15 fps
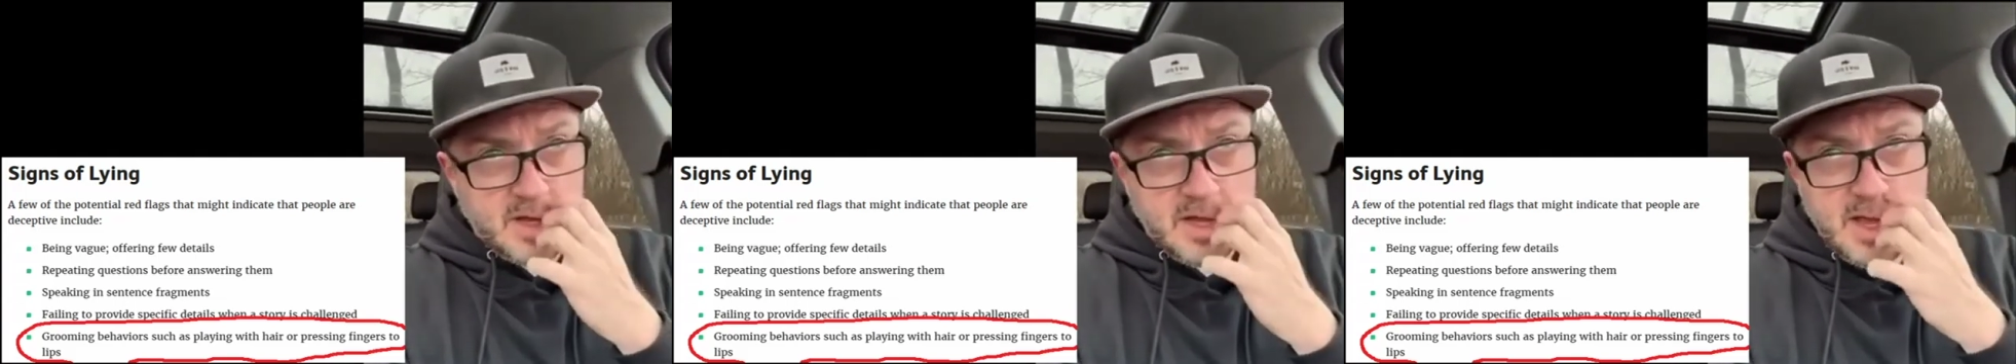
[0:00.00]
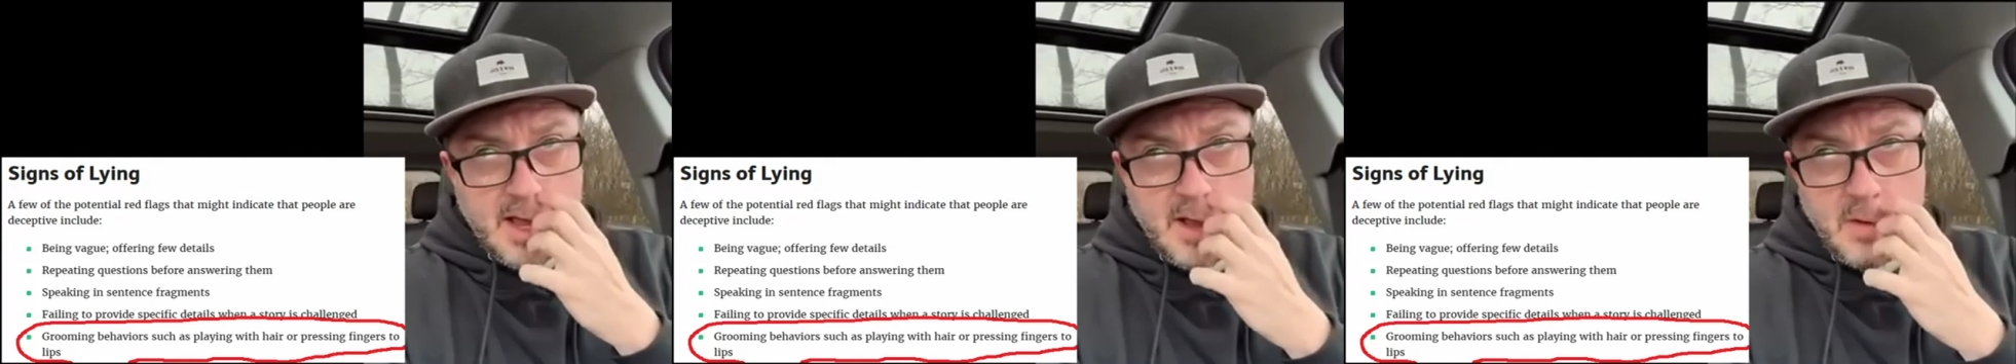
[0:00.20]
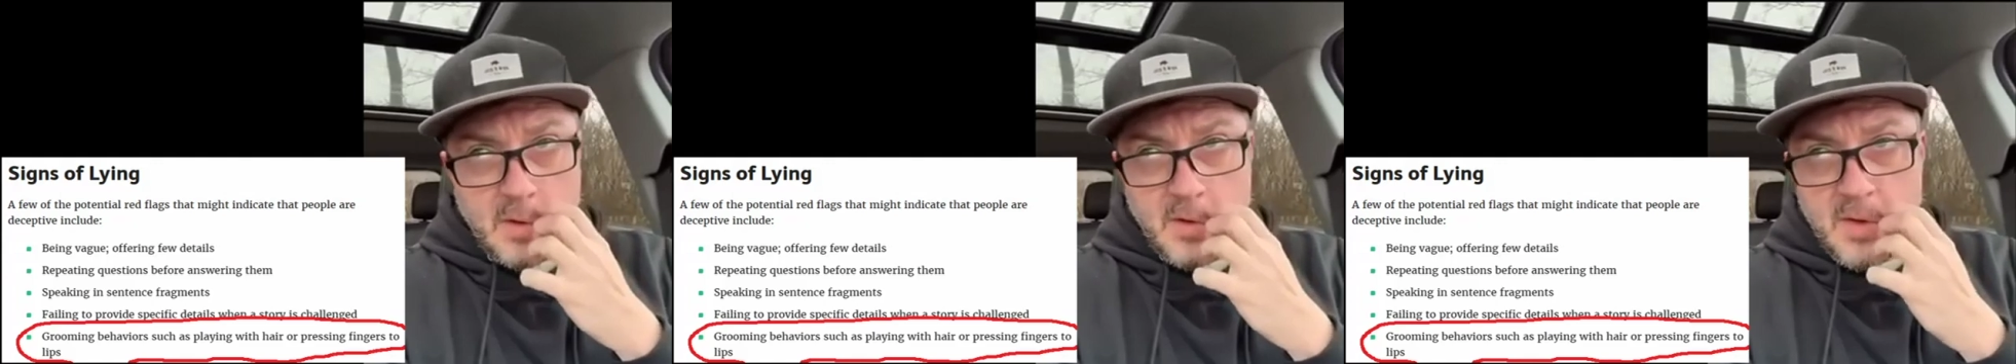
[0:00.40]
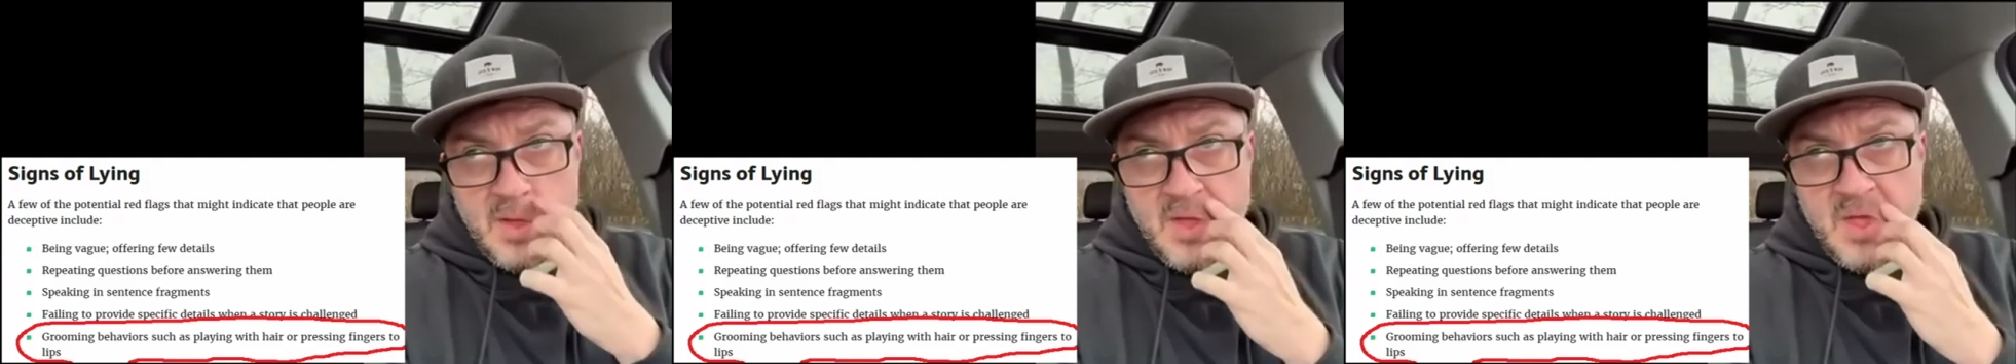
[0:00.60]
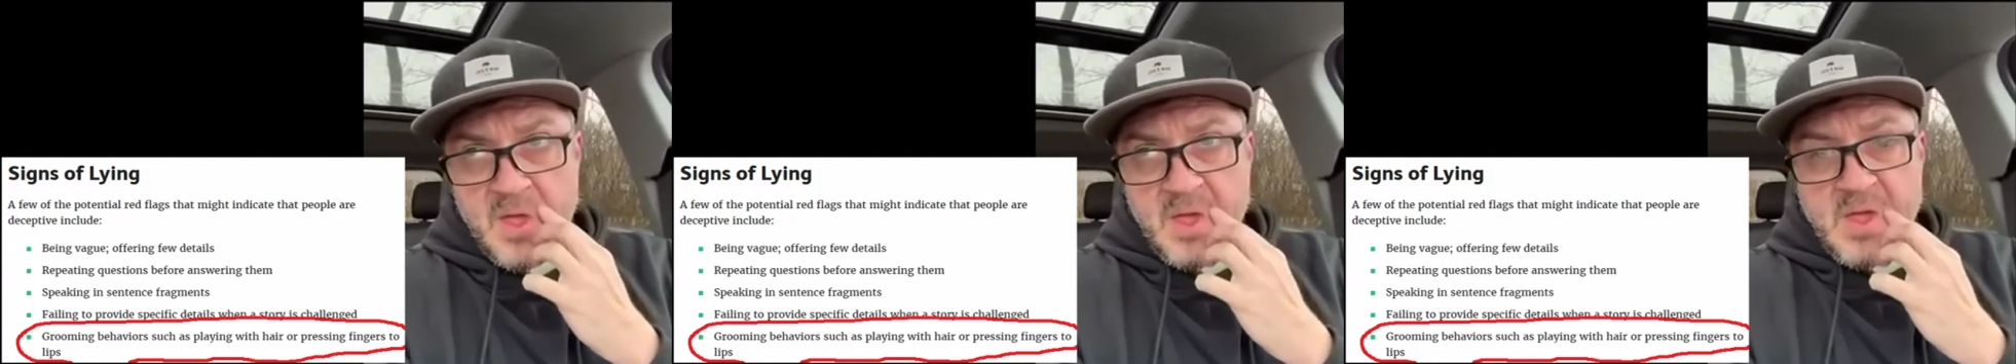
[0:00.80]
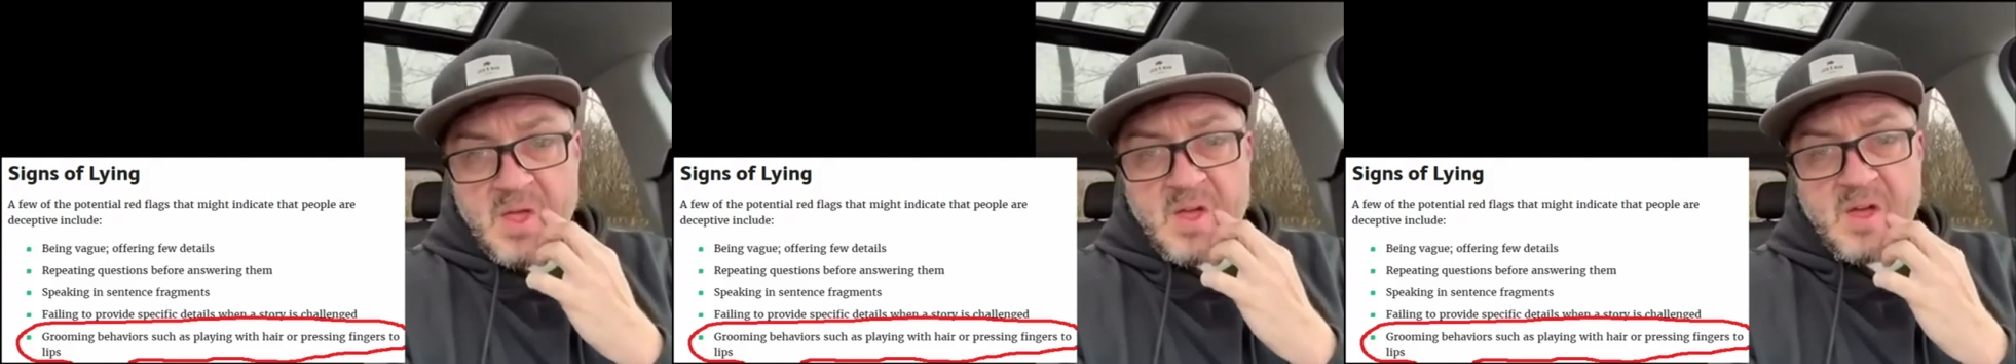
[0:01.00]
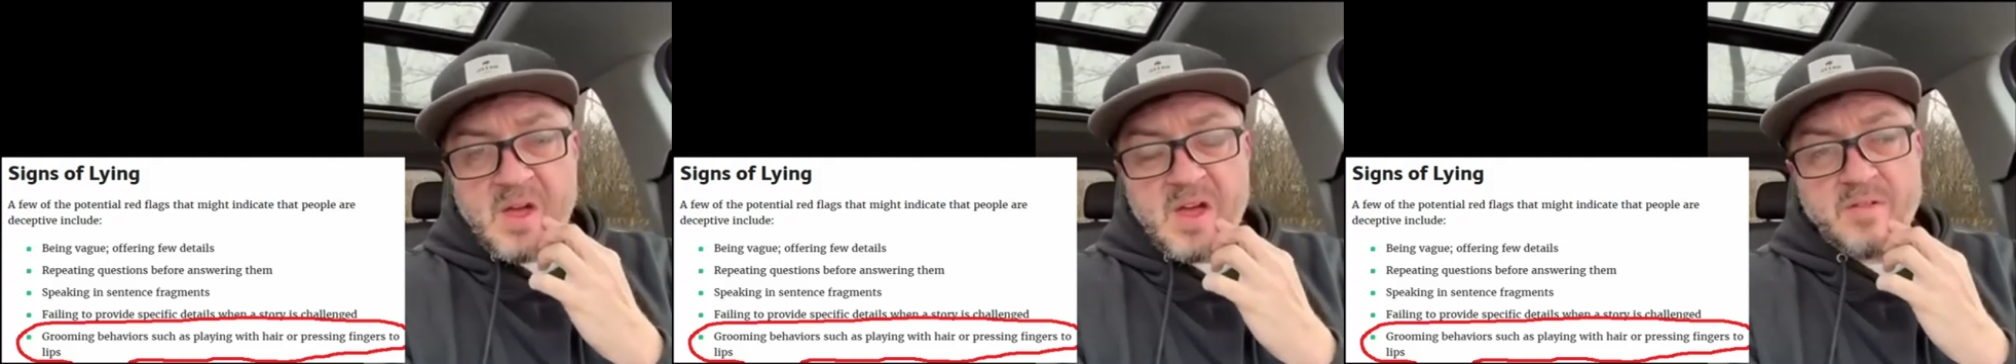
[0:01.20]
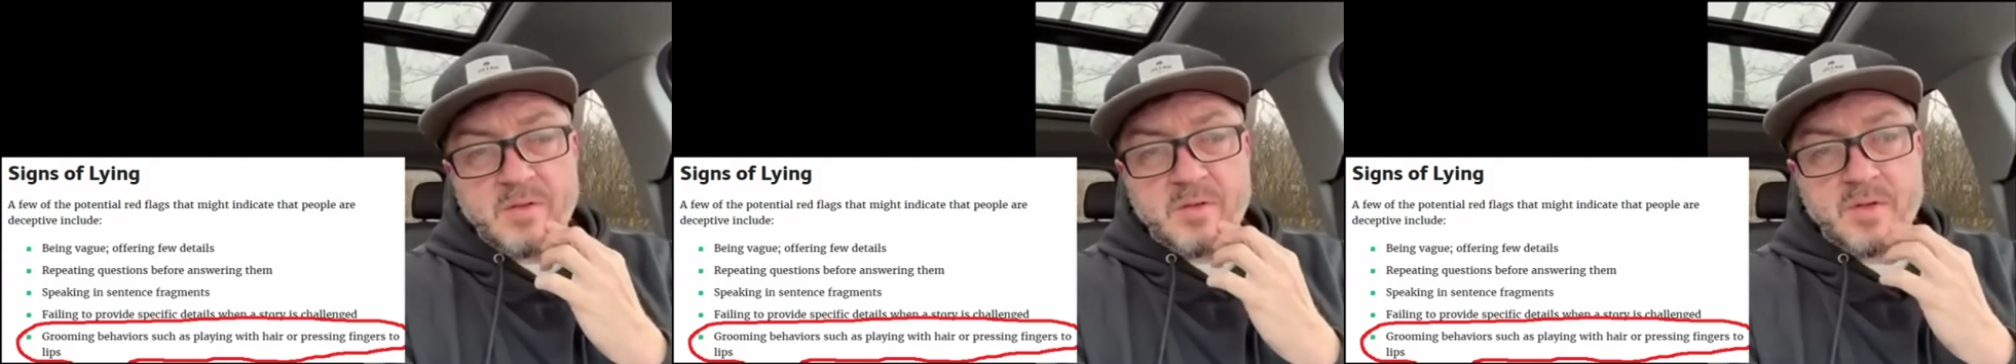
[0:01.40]
account. I
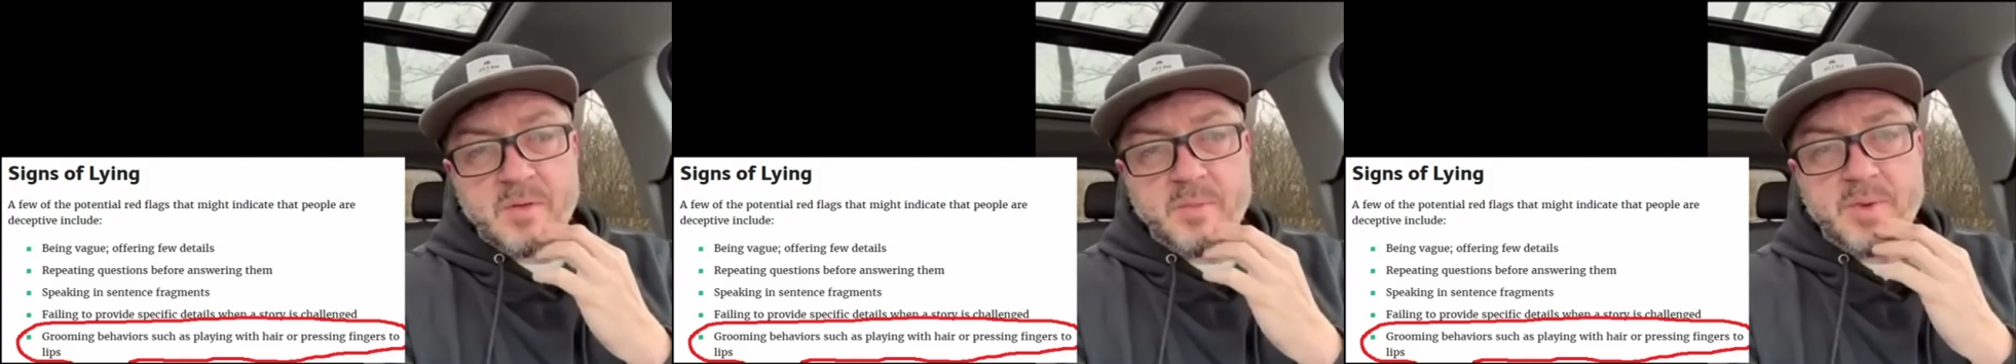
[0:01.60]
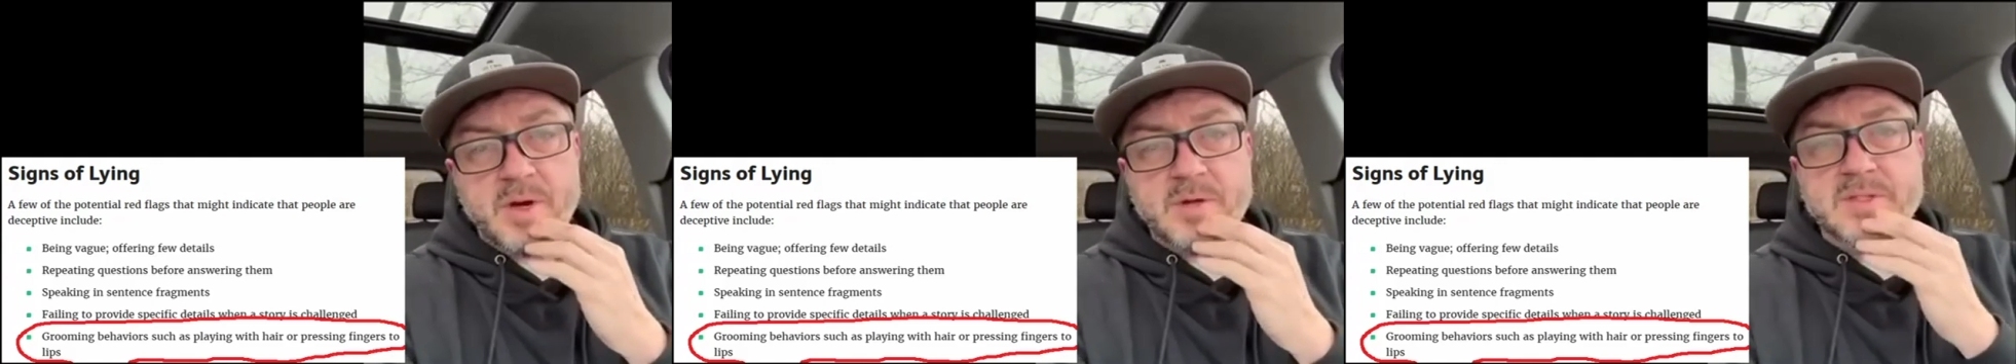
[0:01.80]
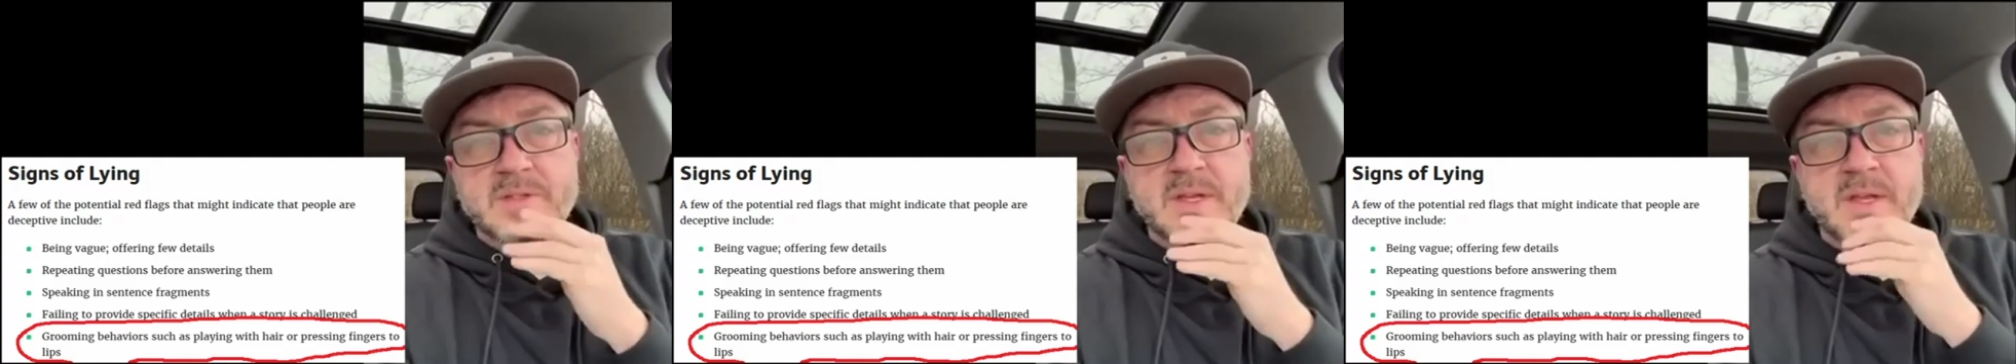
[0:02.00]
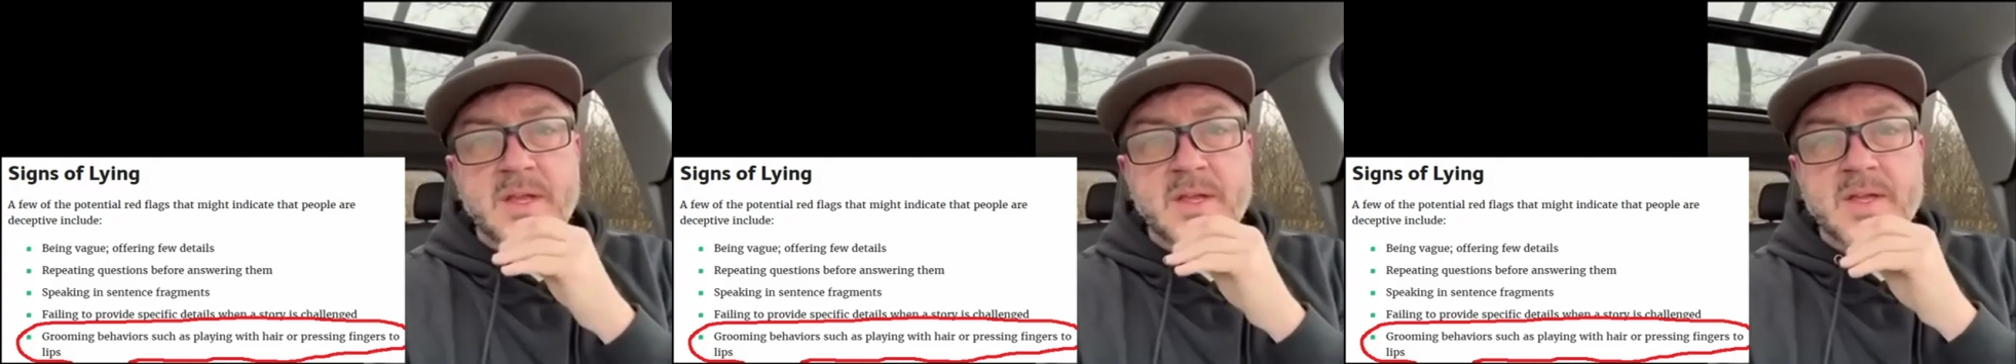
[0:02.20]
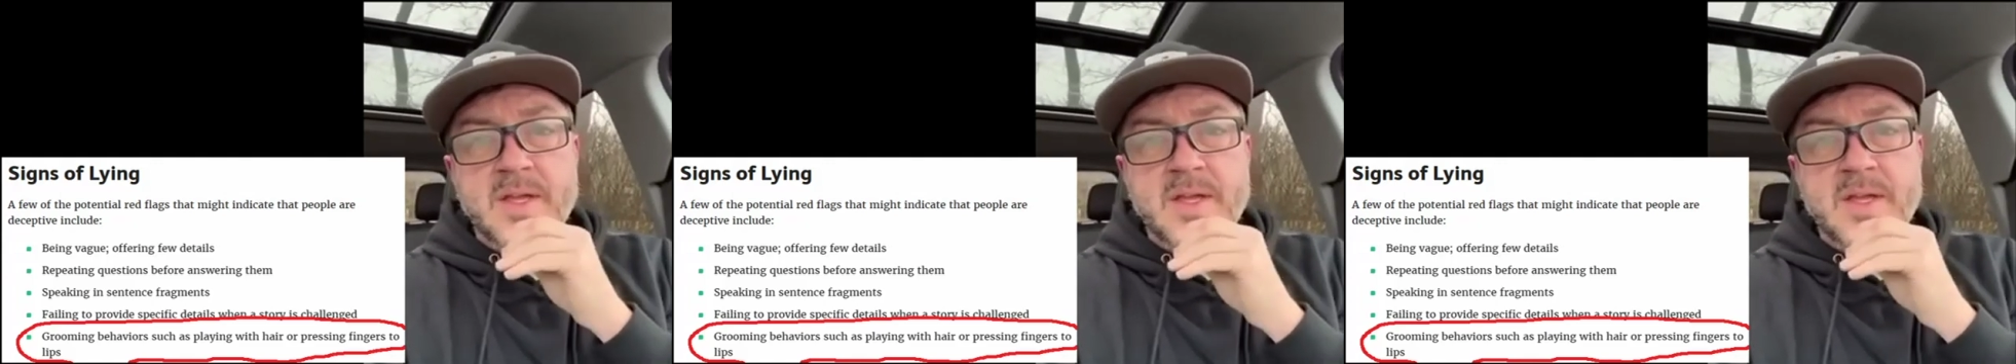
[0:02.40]
haven't really posted.